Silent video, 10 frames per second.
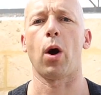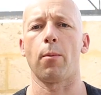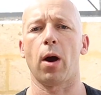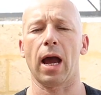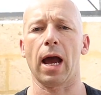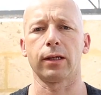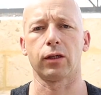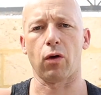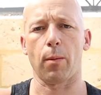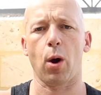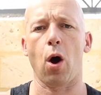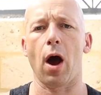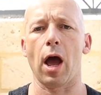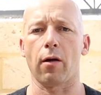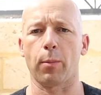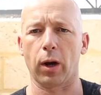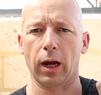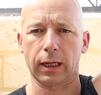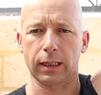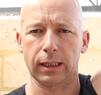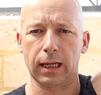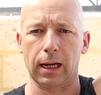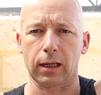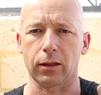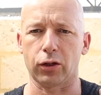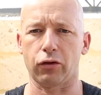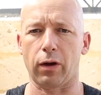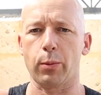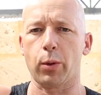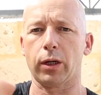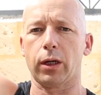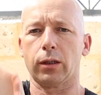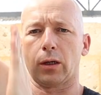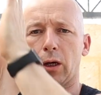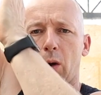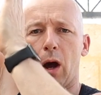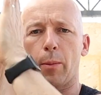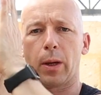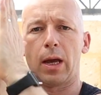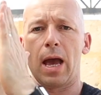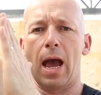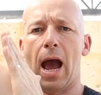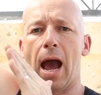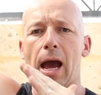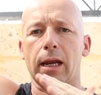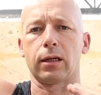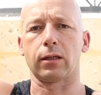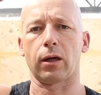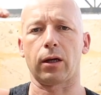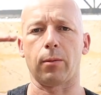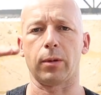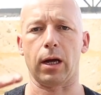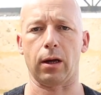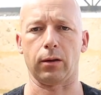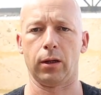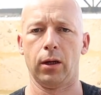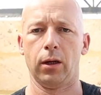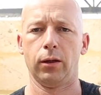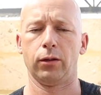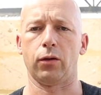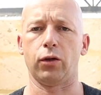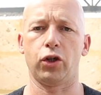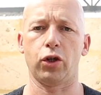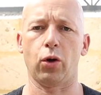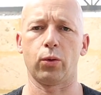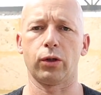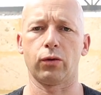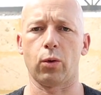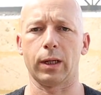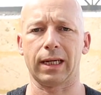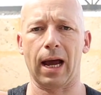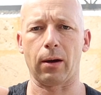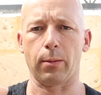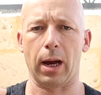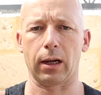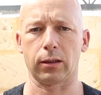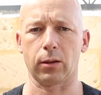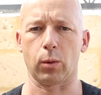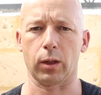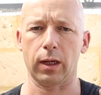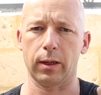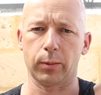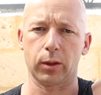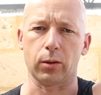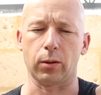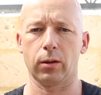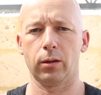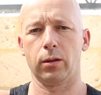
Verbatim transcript: but my hands are up higher, but I can stay in the straight body as I go up and as I come down. So the shoulders are always counterbalancing what the hips do.